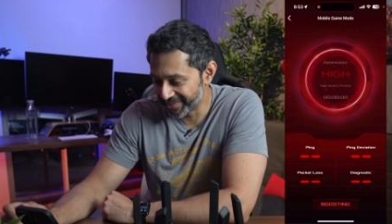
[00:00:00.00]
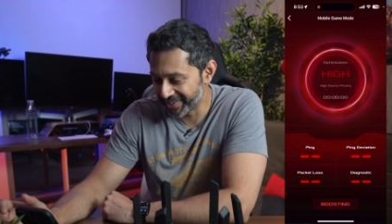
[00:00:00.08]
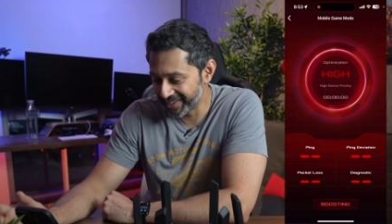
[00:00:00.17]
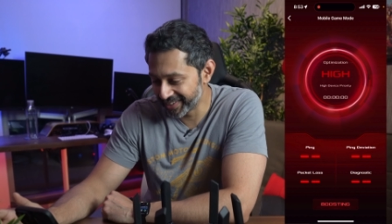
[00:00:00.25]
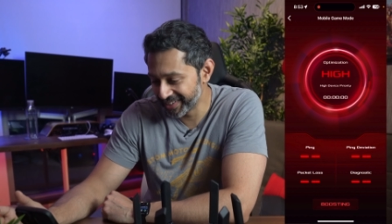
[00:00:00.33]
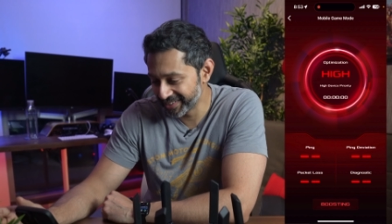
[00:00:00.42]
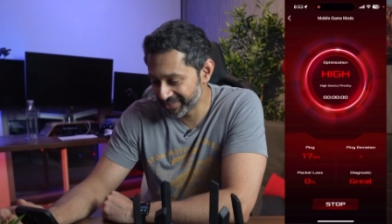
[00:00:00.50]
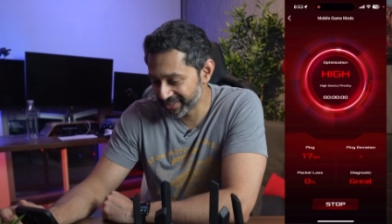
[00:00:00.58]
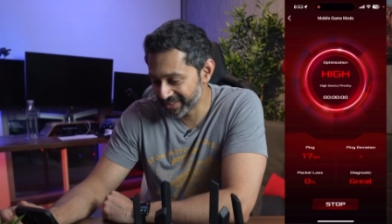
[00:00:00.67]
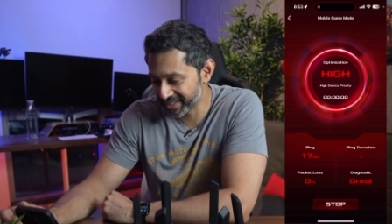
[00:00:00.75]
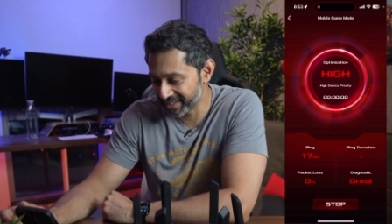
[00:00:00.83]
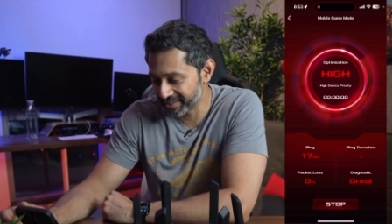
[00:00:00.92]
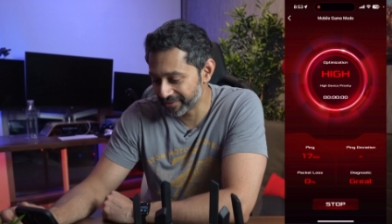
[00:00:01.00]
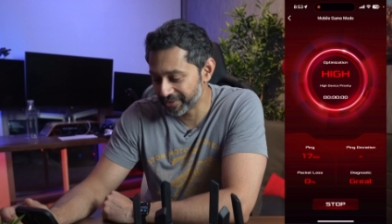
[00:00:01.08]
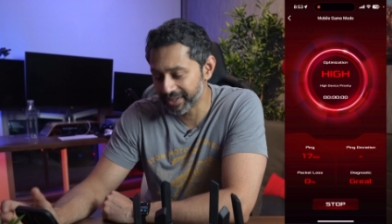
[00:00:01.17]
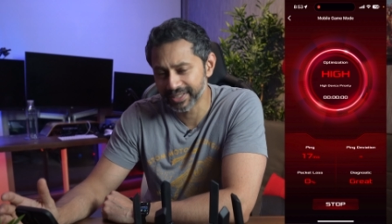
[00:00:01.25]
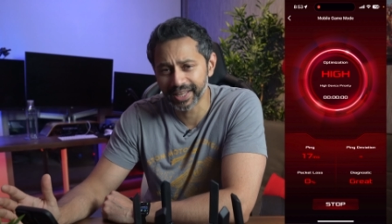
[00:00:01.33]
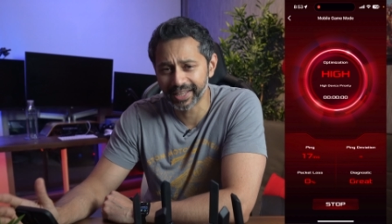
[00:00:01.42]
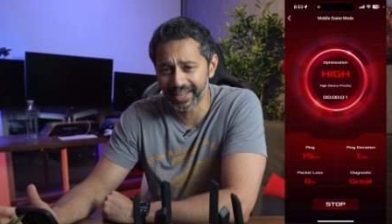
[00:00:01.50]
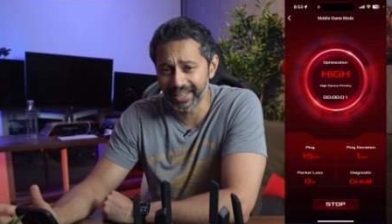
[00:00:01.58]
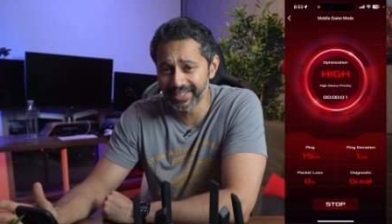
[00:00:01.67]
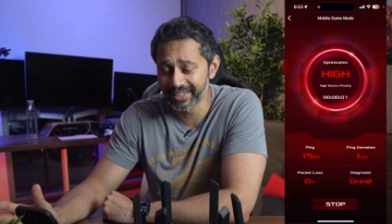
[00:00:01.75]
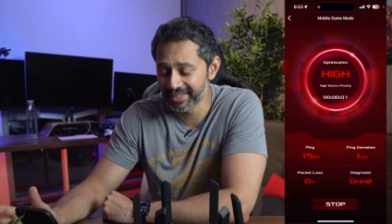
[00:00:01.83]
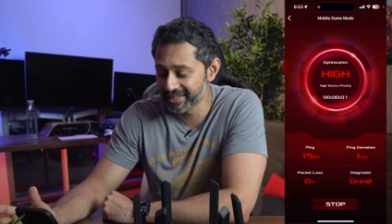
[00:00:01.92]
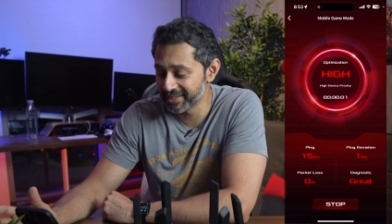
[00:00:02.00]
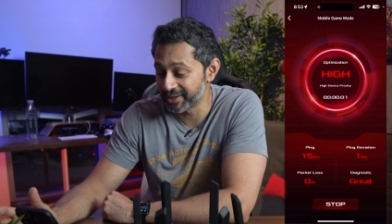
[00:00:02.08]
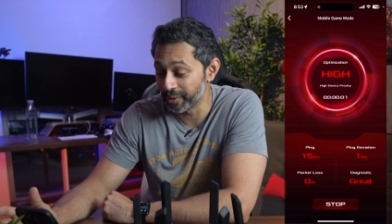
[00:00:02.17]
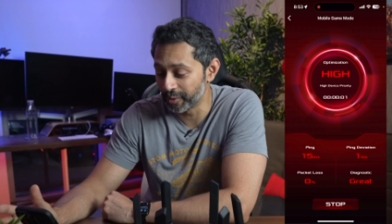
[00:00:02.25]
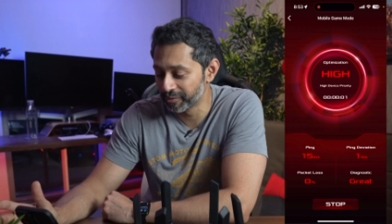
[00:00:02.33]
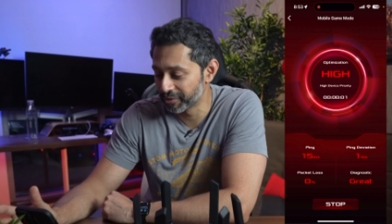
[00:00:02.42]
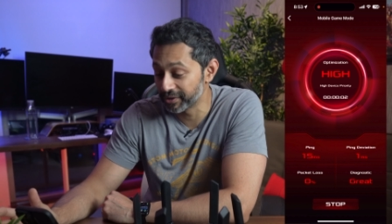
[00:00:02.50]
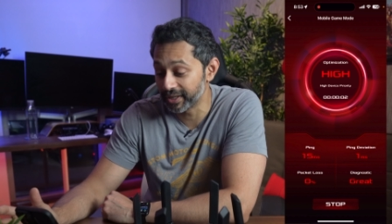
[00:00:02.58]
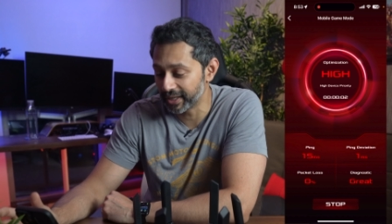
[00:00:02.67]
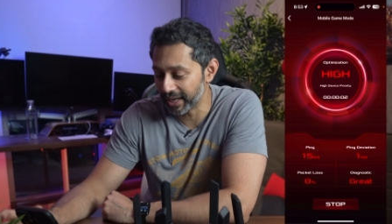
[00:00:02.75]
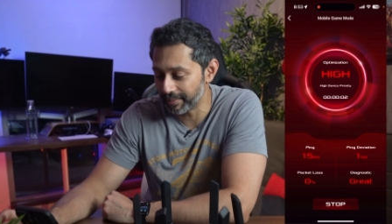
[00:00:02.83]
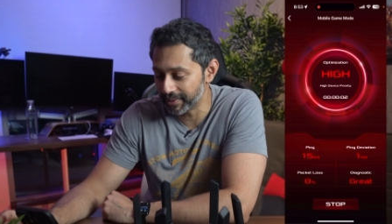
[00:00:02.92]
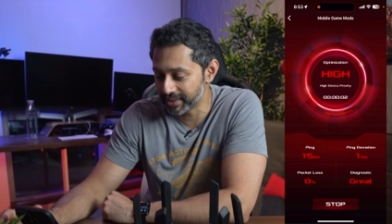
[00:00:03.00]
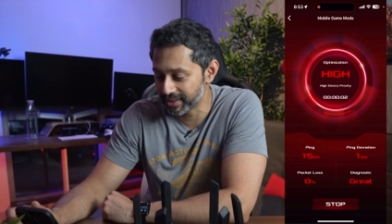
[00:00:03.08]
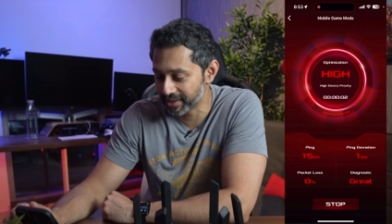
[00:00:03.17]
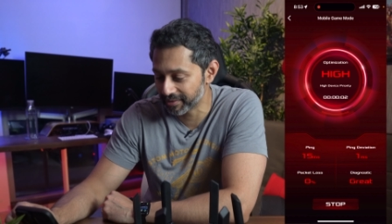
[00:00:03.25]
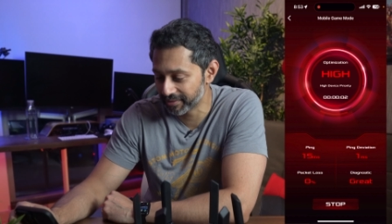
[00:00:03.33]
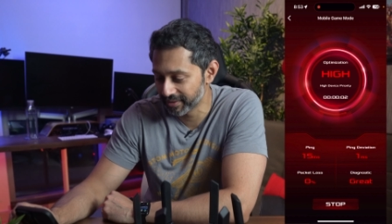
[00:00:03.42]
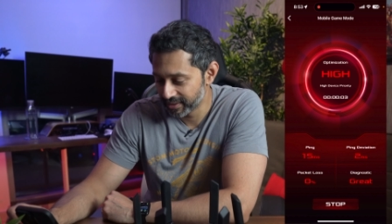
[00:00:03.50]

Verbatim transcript: Really interesting interface. Like, Asus is known for their gaming stuff.